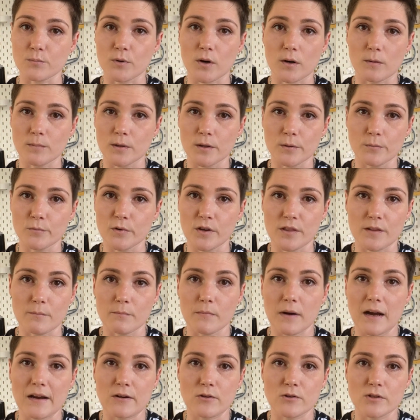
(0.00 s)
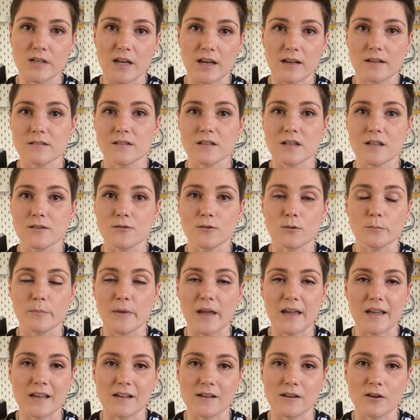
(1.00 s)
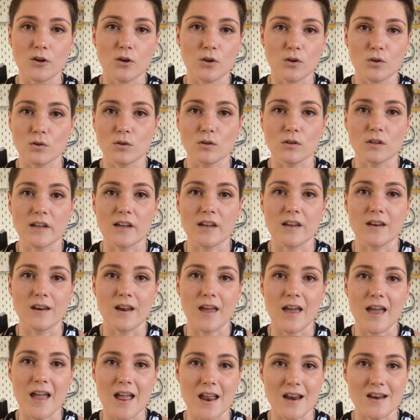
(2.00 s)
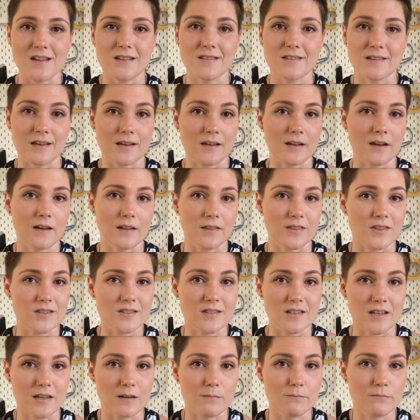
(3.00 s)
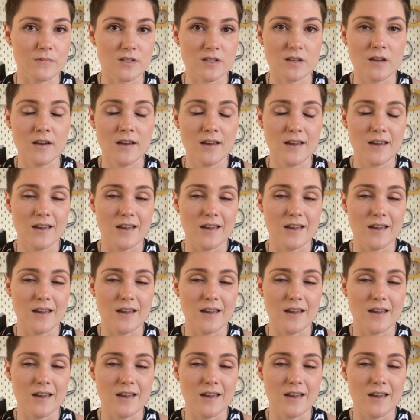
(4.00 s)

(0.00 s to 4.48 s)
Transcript: a problem with a Microtex needle making a hole in anything at the seams.